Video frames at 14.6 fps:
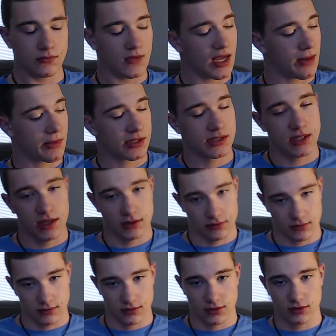I'm not
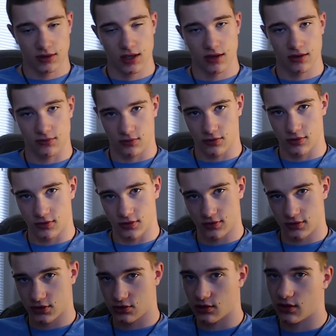saying you can't record
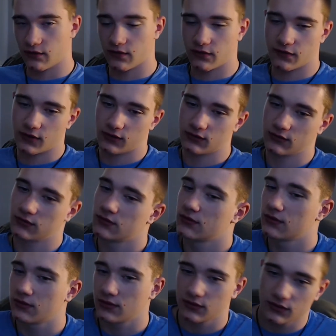the screen of your phone.
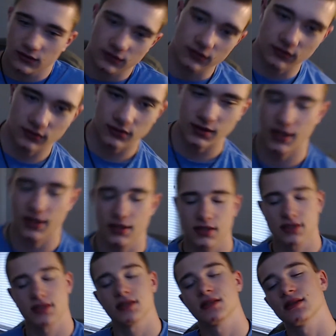
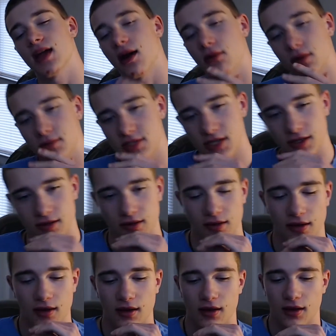That's not what I'm saying.
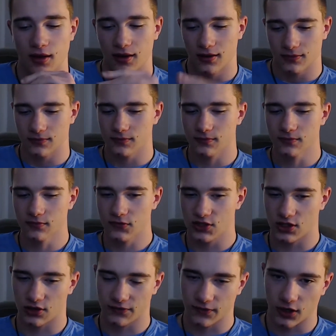
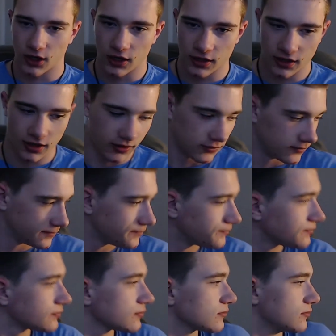So for audio
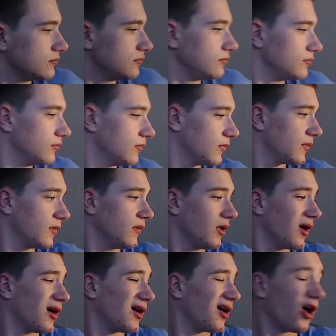
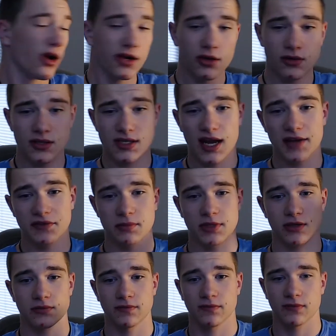doesn't have to
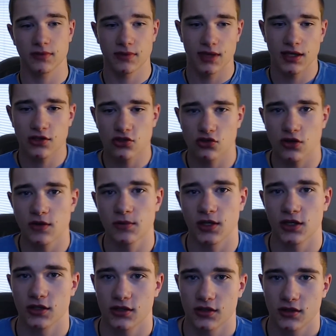be extremely
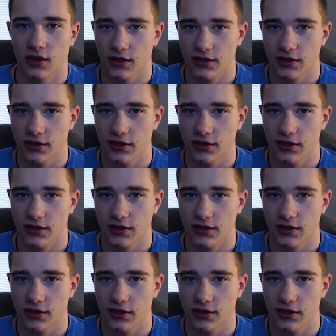good.